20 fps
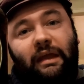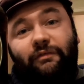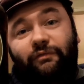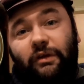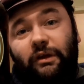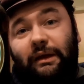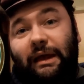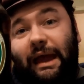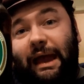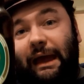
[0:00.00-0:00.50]

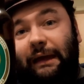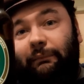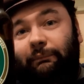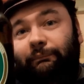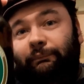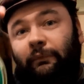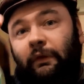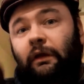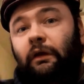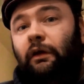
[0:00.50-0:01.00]
If you can,
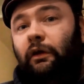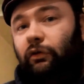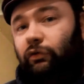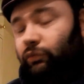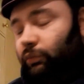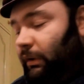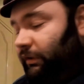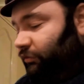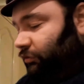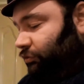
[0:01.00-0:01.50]

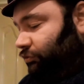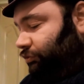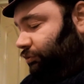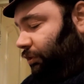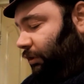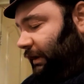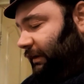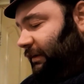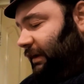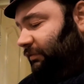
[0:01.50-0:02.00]
one to
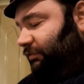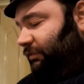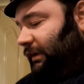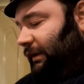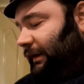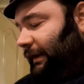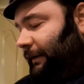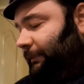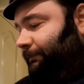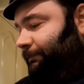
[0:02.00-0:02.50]
try,
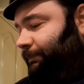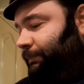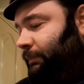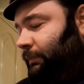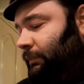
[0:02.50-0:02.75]
definitely.